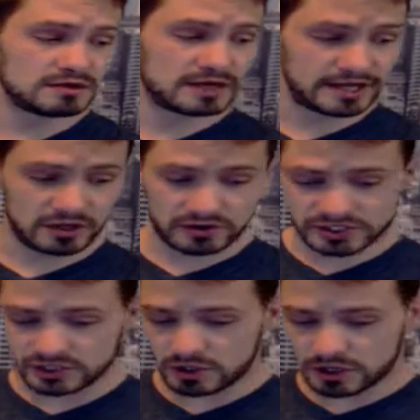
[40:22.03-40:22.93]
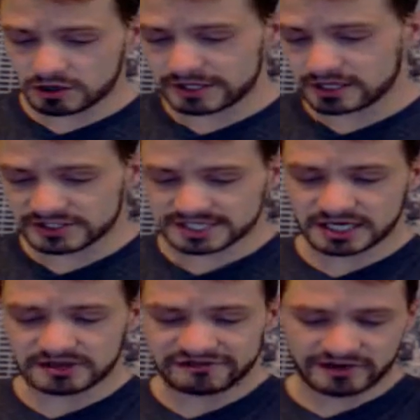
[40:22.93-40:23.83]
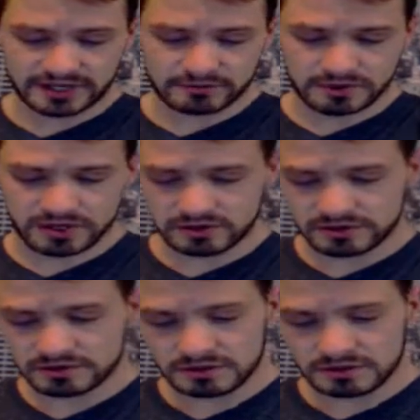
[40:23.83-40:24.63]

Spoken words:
I know there's no RN on the side of the fucking road.